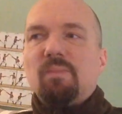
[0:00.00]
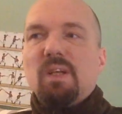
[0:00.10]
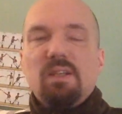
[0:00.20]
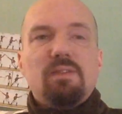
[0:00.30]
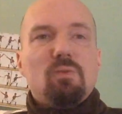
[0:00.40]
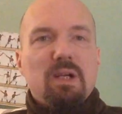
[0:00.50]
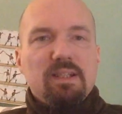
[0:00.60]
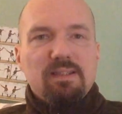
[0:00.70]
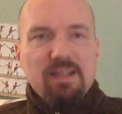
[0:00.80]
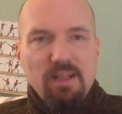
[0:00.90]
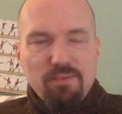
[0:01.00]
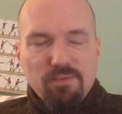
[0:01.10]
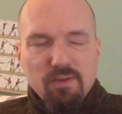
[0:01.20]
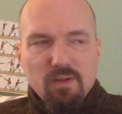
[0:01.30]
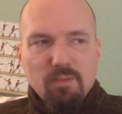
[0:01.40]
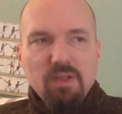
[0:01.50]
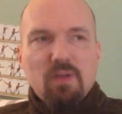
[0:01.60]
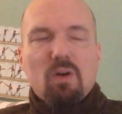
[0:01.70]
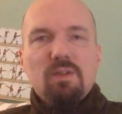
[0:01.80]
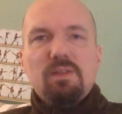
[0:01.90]
It is quite safe
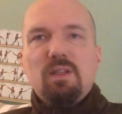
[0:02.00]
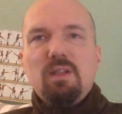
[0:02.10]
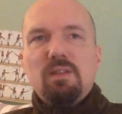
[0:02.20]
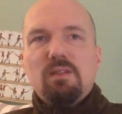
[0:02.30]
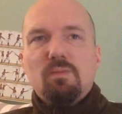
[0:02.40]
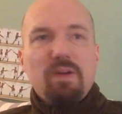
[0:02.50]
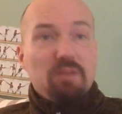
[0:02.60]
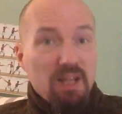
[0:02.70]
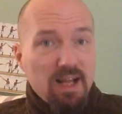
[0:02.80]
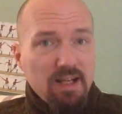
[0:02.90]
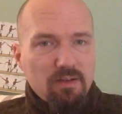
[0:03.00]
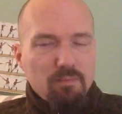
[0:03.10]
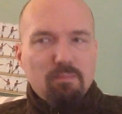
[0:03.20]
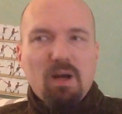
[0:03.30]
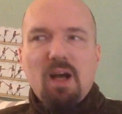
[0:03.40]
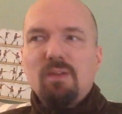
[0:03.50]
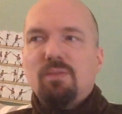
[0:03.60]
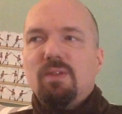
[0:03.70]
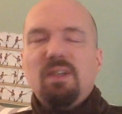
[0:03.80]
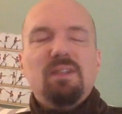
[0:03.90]
because it is very light, but
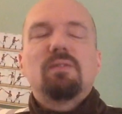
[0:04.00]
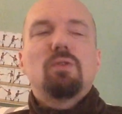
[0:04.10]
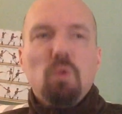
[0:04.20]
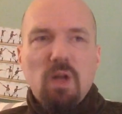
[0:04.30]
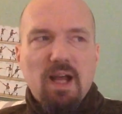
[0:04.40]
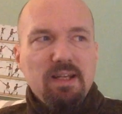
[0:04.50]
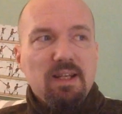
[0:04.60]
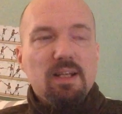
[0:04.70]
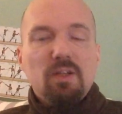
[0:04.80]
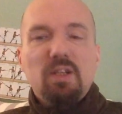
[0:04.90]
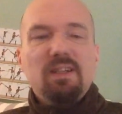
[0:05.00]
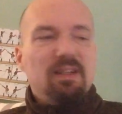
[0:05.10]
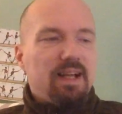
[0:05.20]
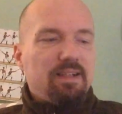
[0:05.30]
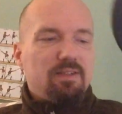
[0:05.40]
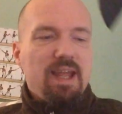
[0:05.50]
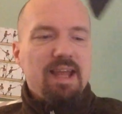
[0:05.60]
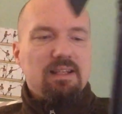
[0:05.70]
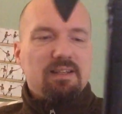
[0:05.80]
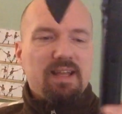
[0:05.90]
it is too light, and I didn't like the
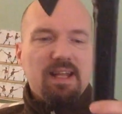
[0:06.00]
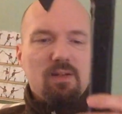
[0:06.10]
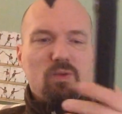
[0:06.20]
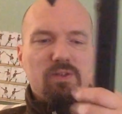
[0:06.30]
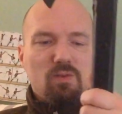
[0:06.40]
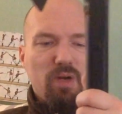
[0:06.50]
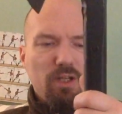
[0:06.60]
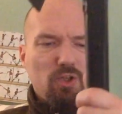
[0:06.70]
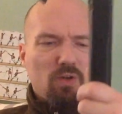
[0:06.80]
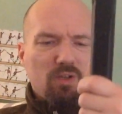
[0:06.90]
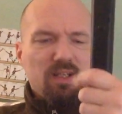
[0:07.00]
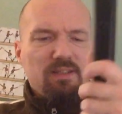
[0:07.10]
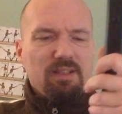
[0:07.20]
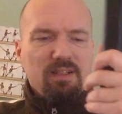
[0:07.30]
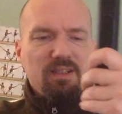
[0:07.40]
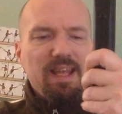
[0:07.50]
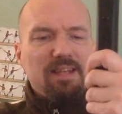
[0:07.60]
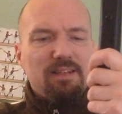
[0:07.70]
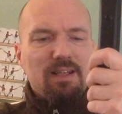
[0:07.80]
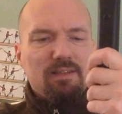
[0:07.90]
handle. The handle was quite short. I think it
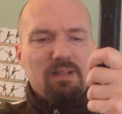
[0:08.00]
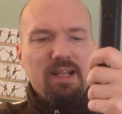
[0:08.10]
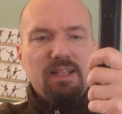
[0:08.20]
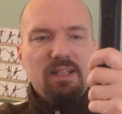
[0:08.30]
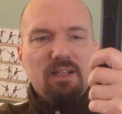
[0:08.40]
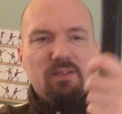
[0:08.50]
ended like here.